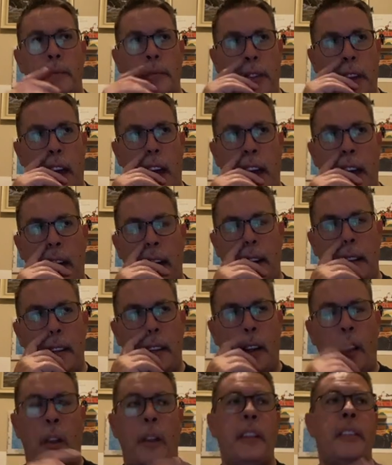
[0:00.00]
and
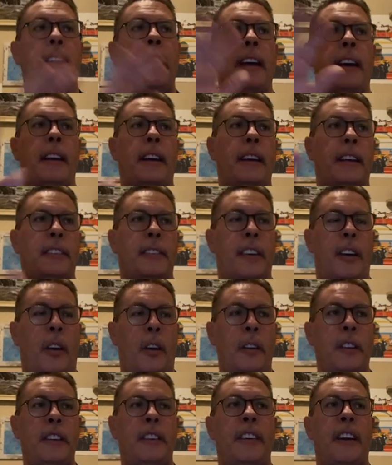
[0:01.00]
the only thing
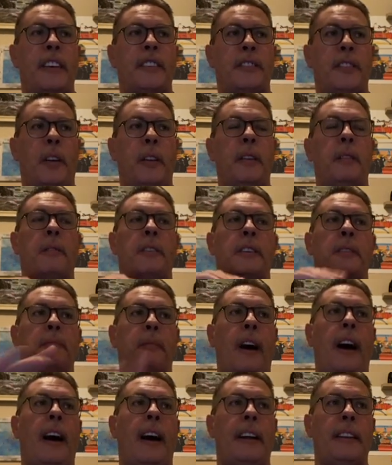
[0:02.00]
his only
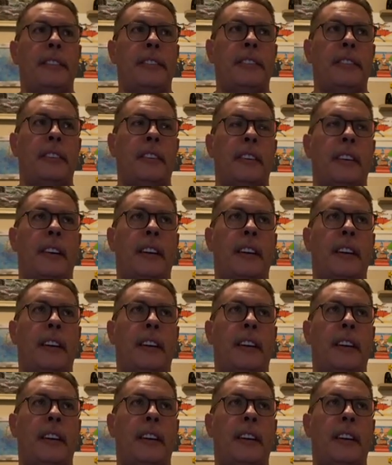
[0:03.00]
response